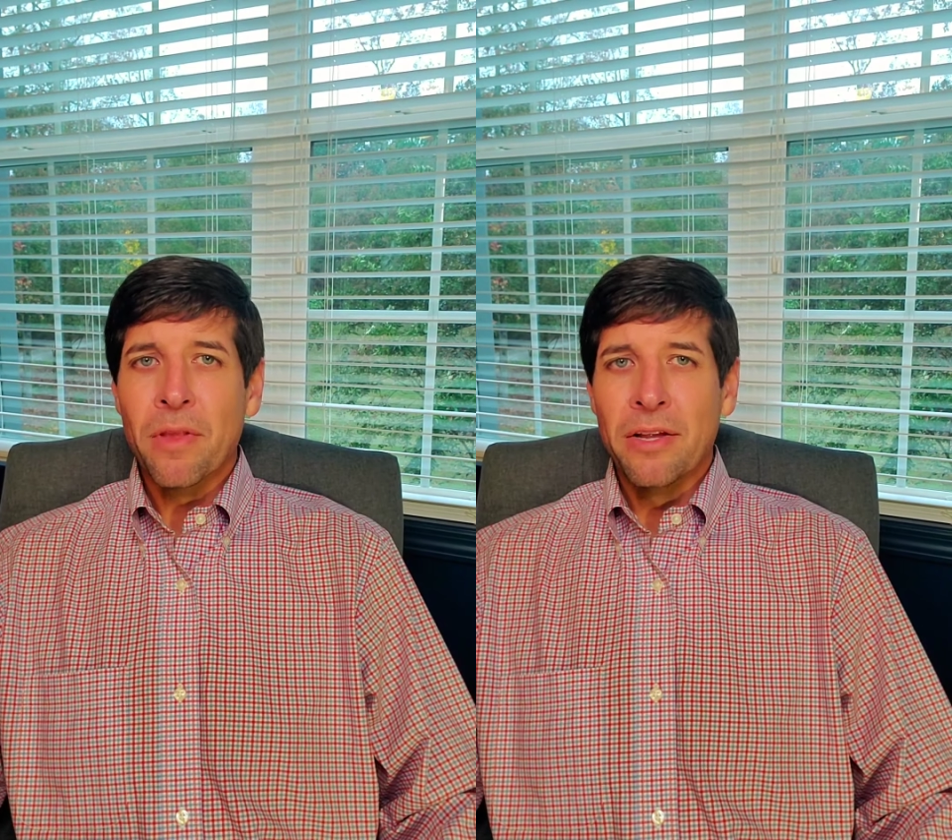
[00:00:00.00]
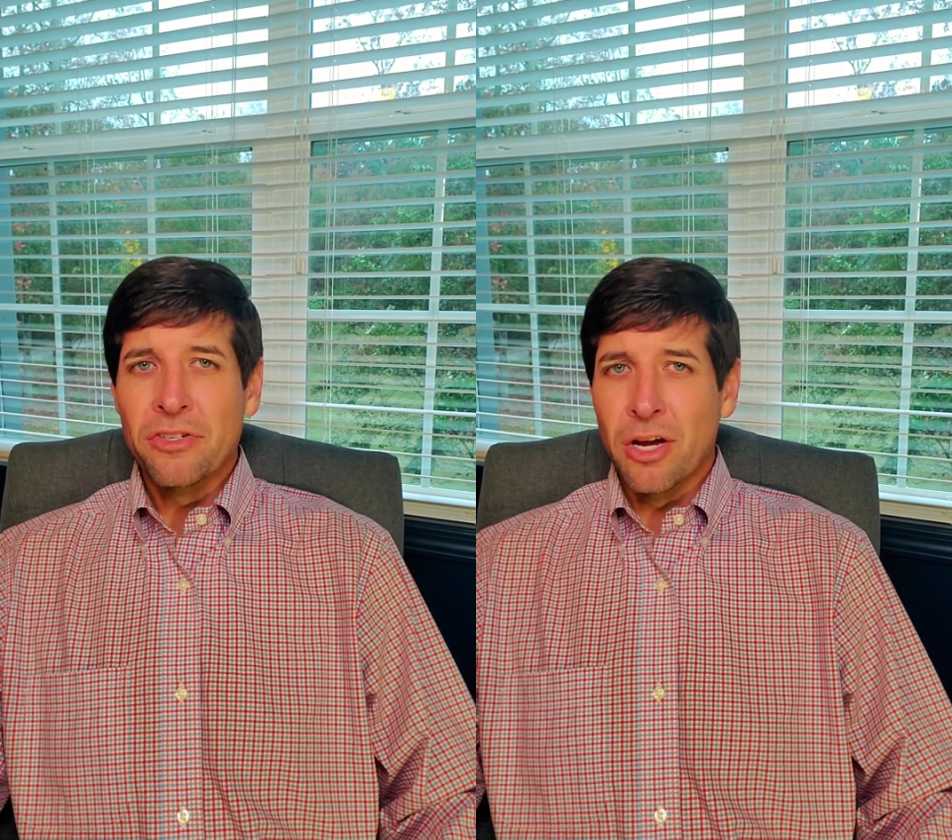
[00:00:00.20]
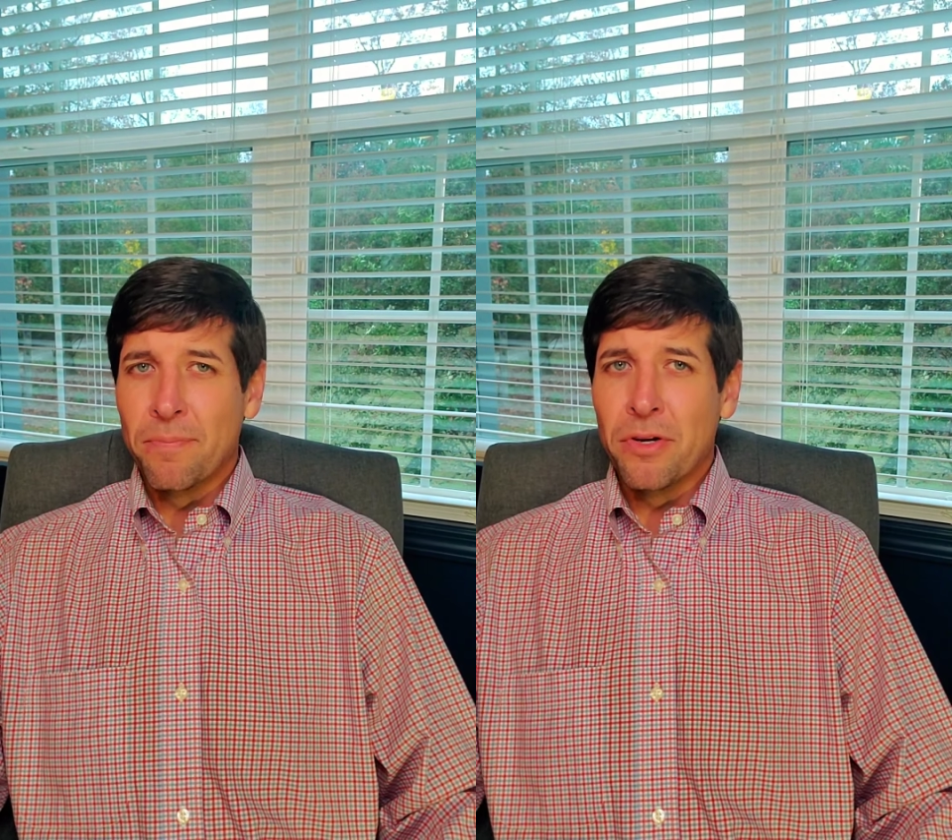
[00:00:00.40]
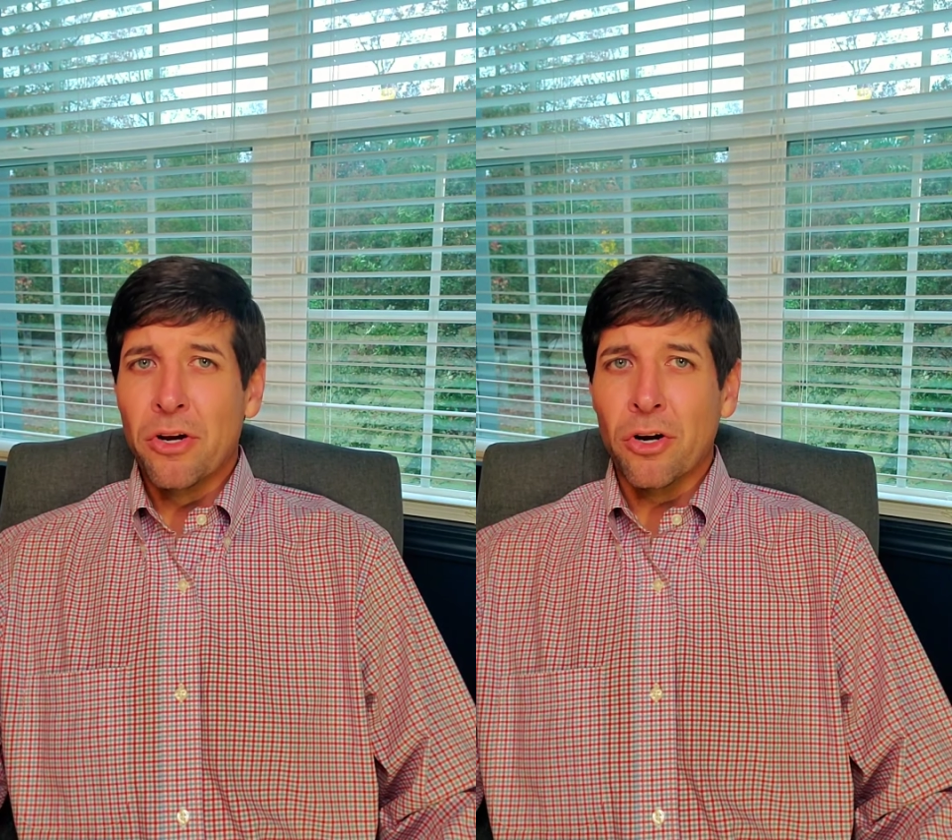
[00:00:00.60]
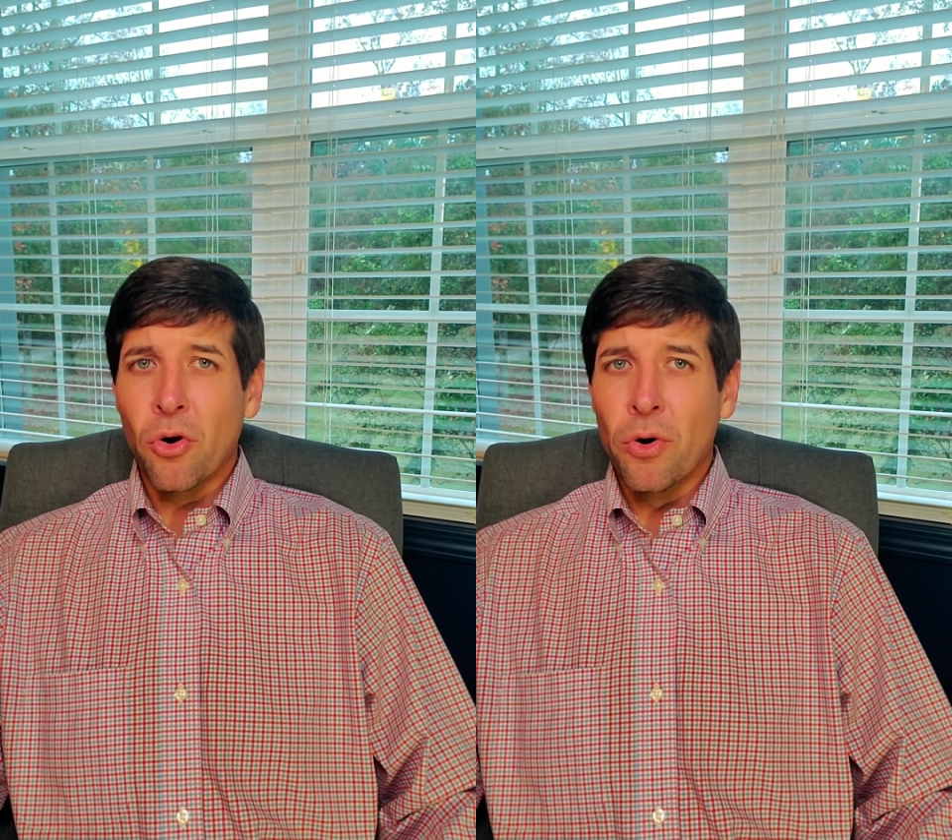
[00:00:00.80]
and something
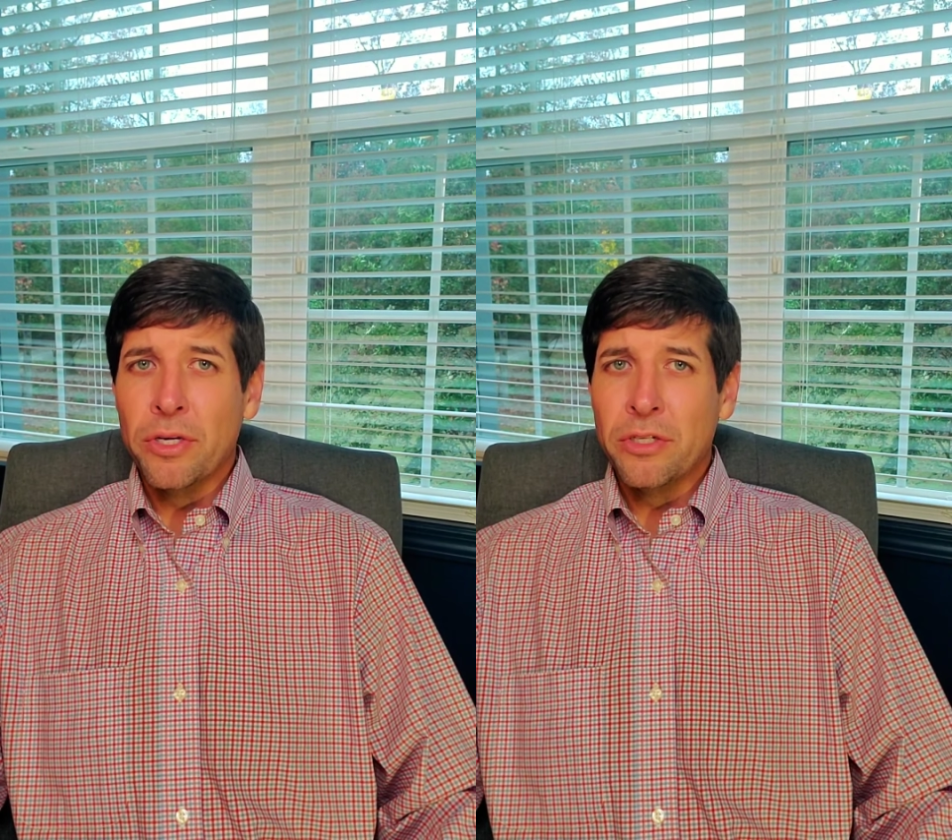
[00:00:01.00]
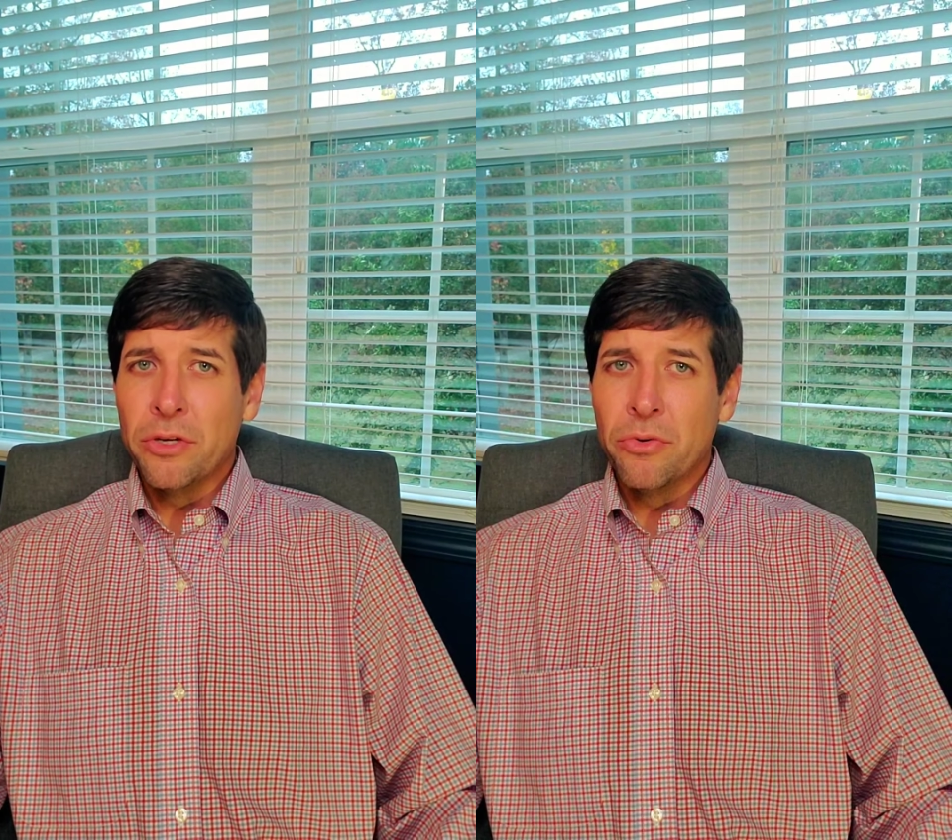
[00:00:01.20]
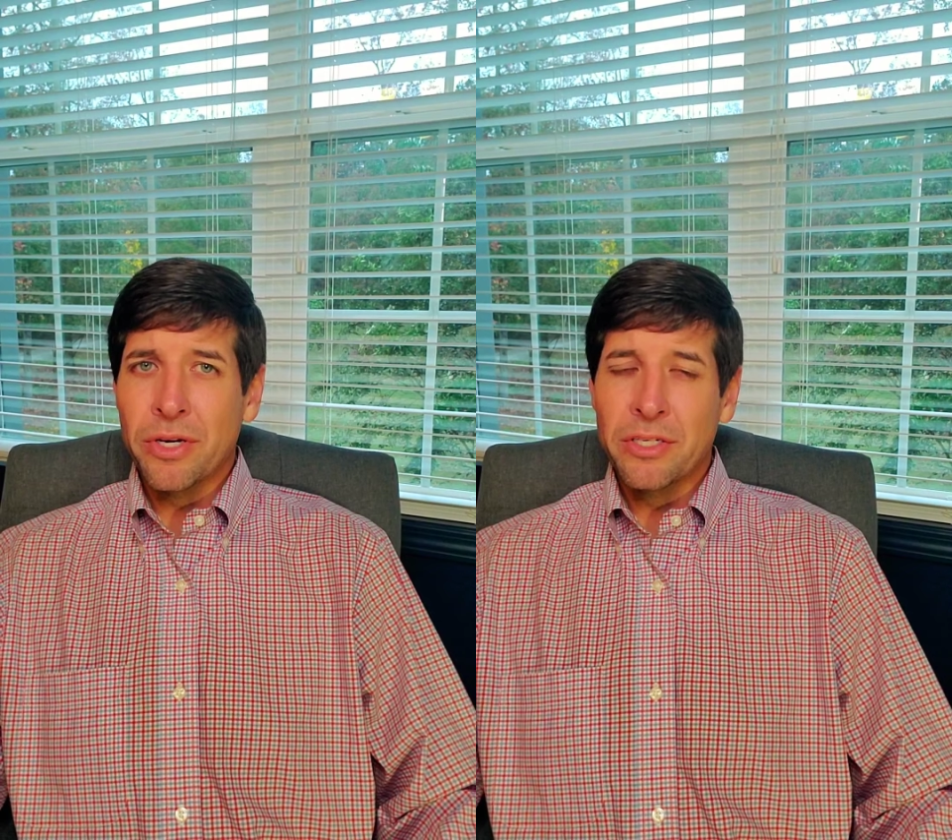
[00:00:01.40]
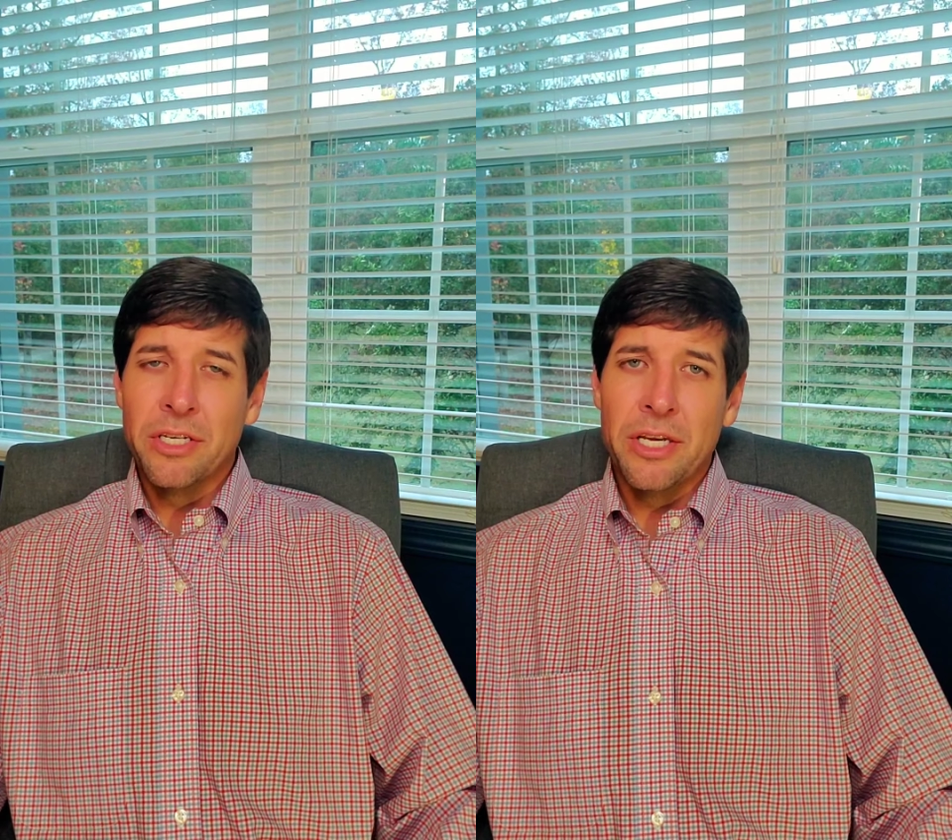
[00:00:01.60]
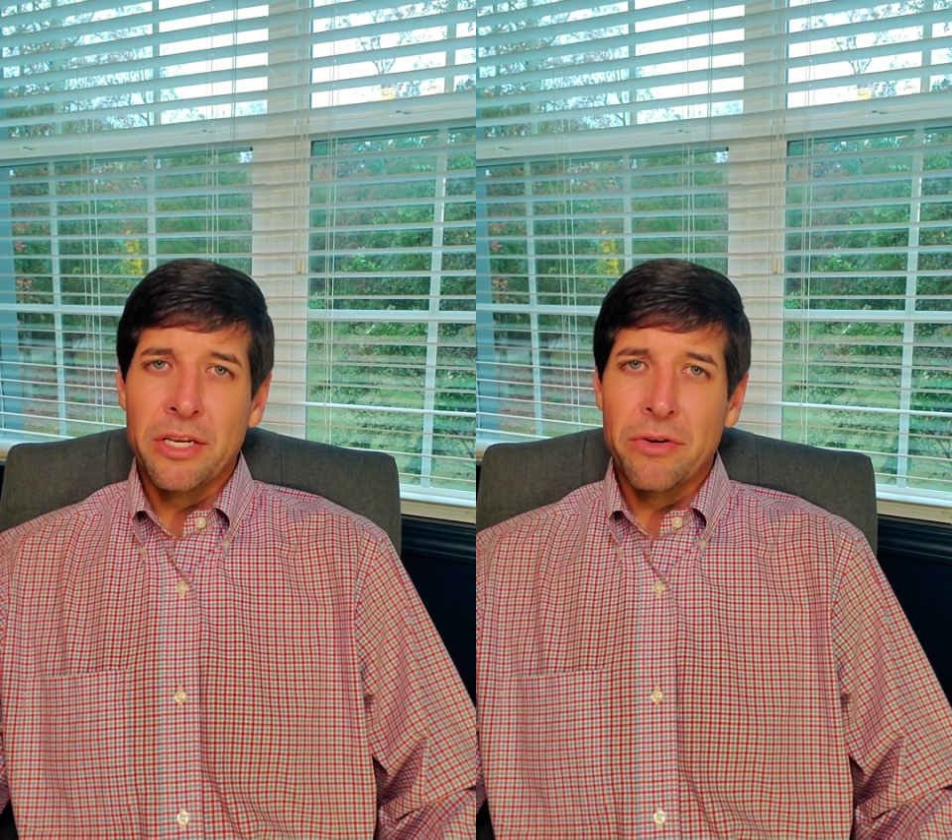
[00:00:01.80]
you're going to
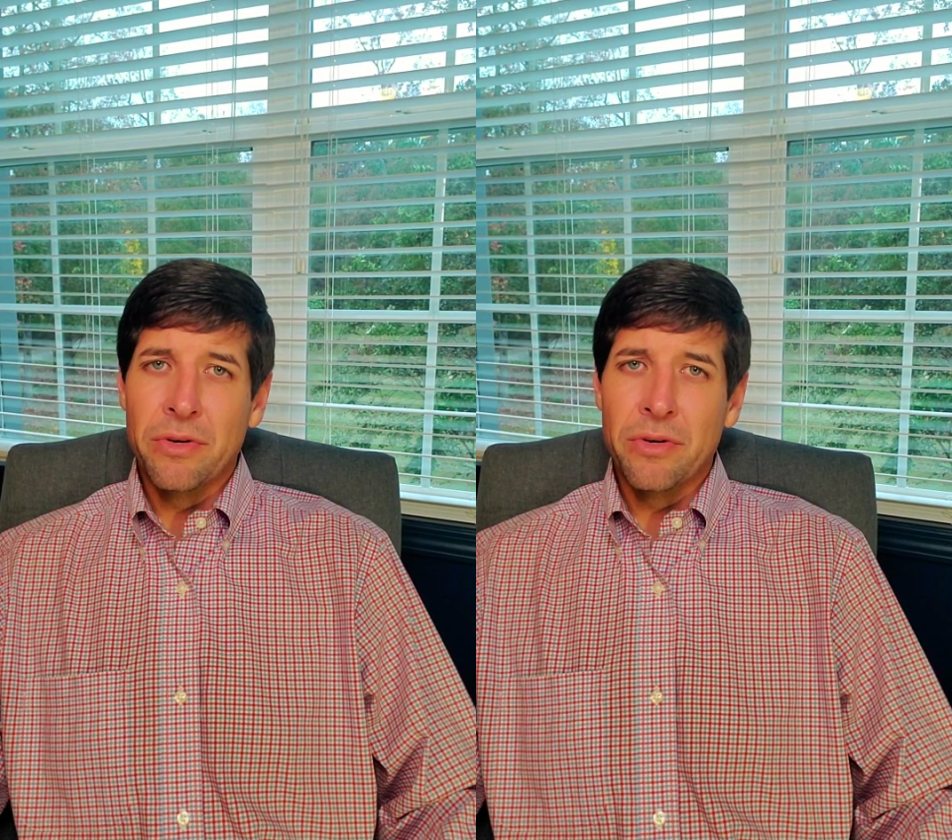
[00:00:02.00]
continue